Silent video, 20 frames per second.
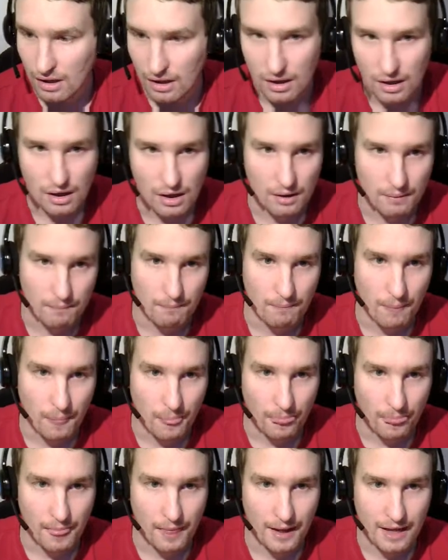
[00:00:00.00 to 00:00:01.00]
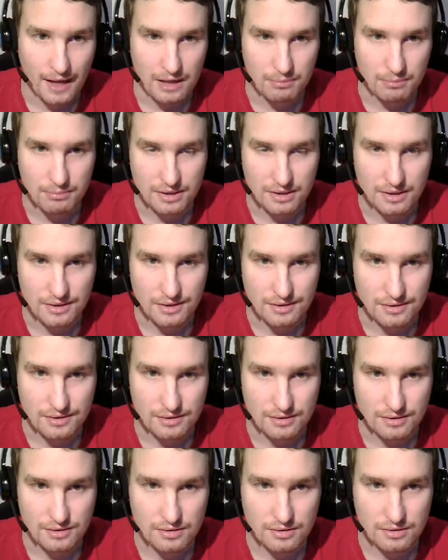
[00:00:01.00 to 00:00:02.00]
Help
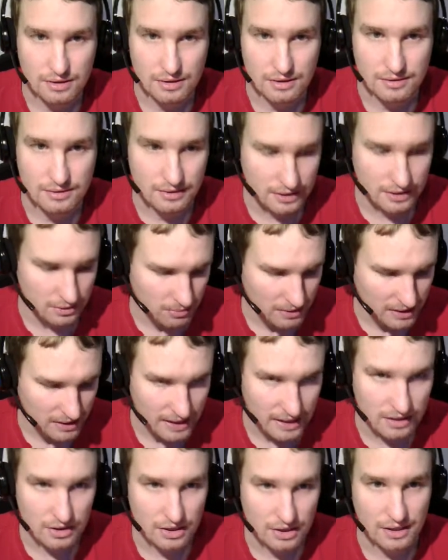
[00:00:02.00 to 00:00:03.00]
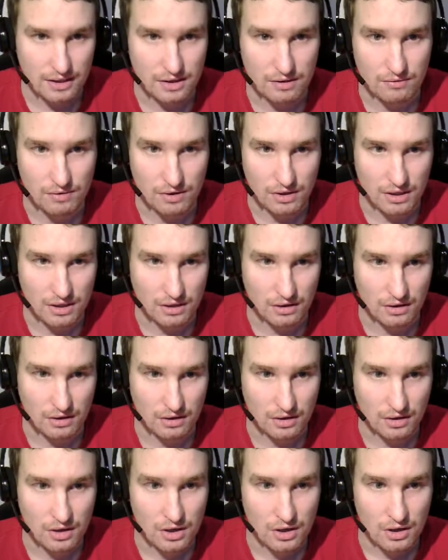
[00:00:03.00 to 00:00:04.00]
is displayed, and then we
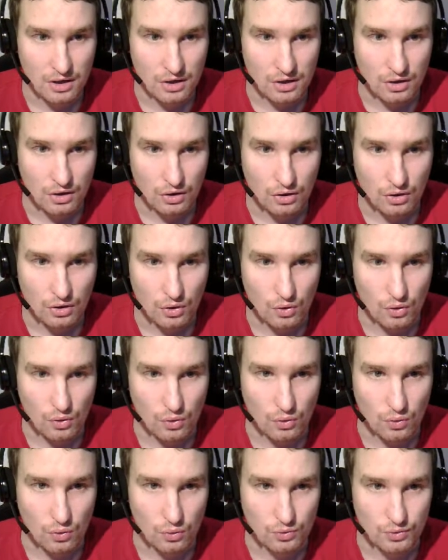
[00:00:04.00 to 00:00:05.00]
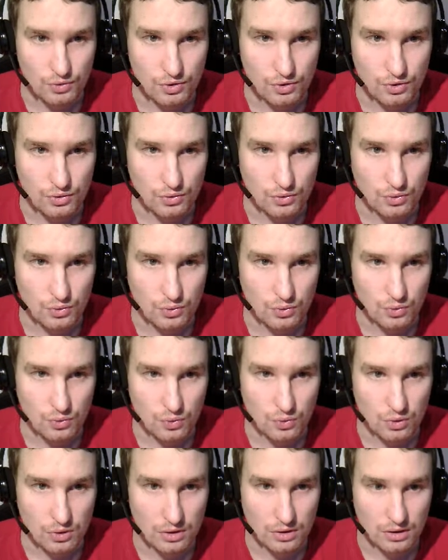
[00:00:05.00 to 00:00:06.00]
can go
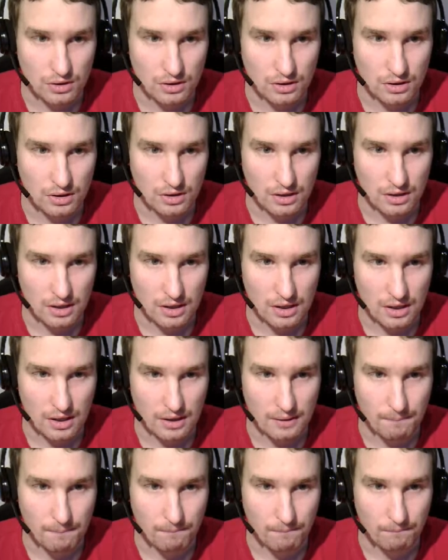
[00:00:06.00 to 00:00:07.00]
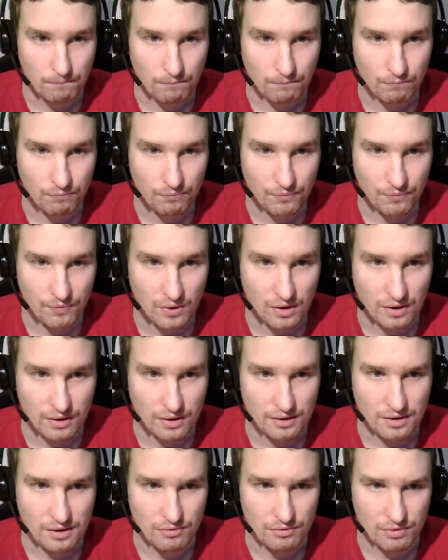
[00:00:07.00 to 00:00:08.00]
through
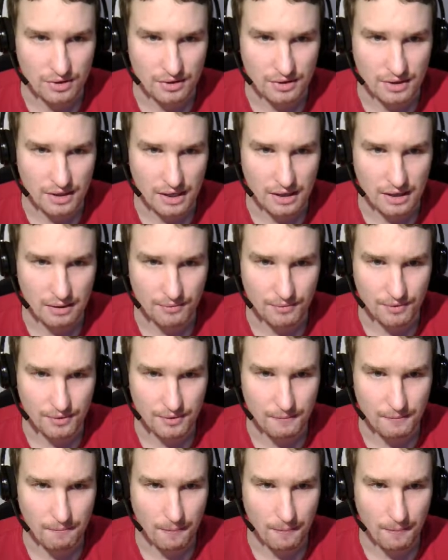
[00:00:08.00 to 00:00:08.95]
the different times.